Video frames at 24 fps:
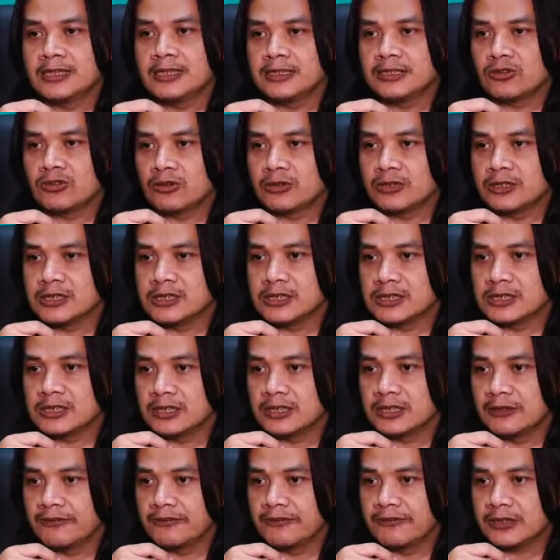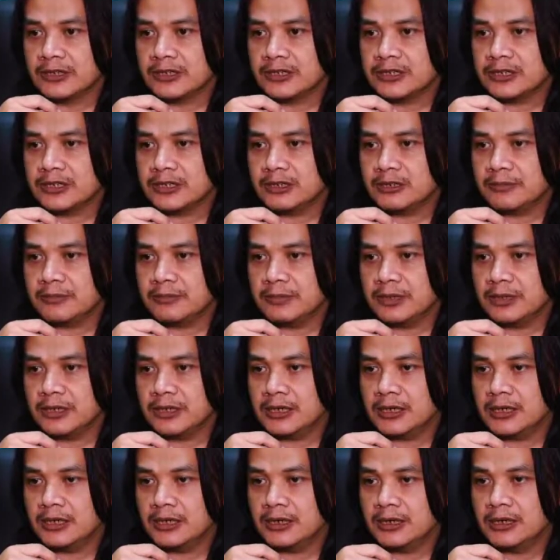so this is the first term
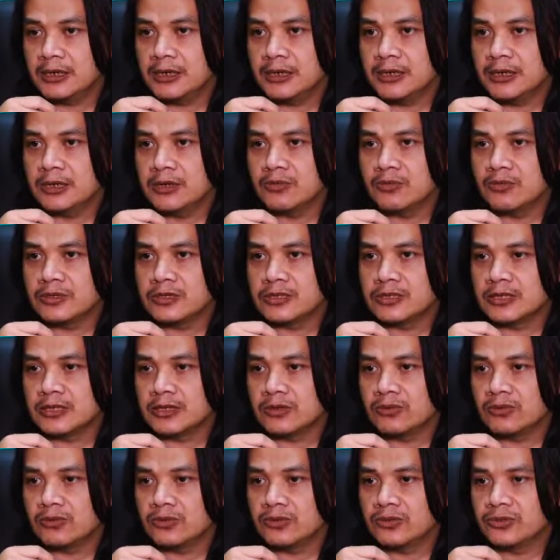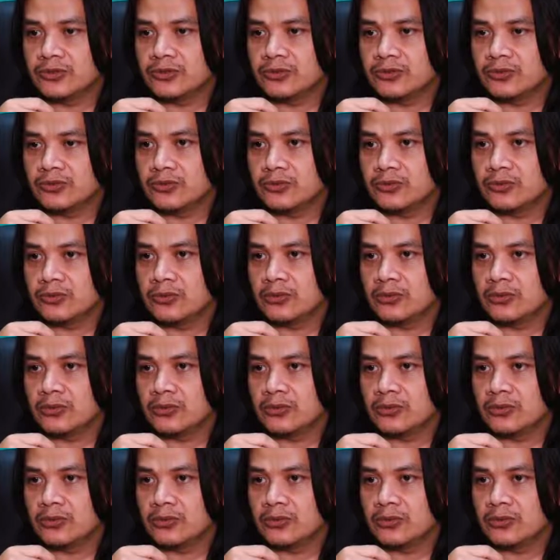here, which is equal to